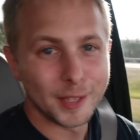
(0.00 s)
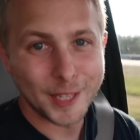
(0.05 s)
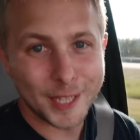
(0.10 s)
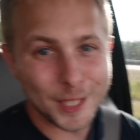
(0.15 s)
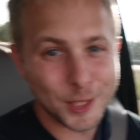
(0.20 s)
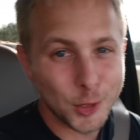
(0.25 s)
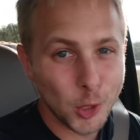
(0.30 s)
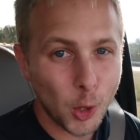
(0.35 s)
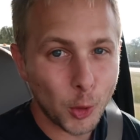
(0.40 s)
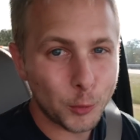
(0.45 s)

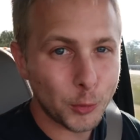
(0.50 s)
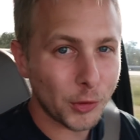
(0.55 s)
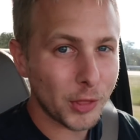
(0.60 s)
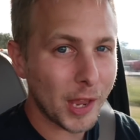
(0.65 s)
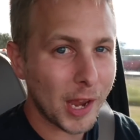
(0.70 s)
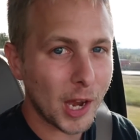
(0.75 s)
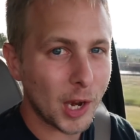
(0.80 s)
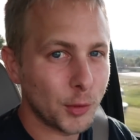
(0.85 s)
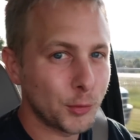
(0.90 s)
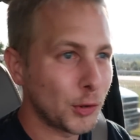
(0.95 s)
He's known for the
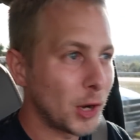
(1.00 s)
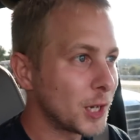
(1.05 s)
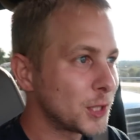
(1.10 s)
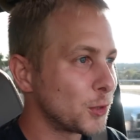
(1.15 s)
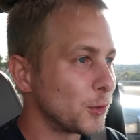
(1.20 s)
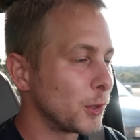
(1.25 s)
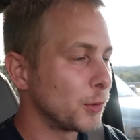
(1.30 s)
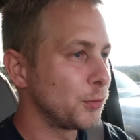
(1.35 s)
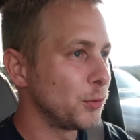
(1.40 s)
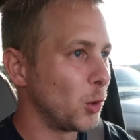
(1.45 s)
air
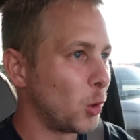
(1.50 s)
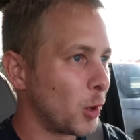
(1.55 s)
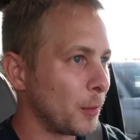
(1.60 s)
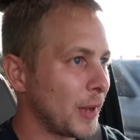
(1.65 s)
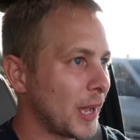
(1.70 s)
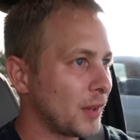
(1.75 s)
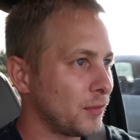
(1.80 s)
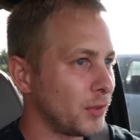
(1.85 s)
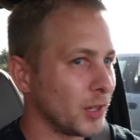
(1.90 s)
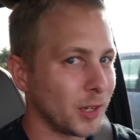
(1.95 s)
freshener and floor mat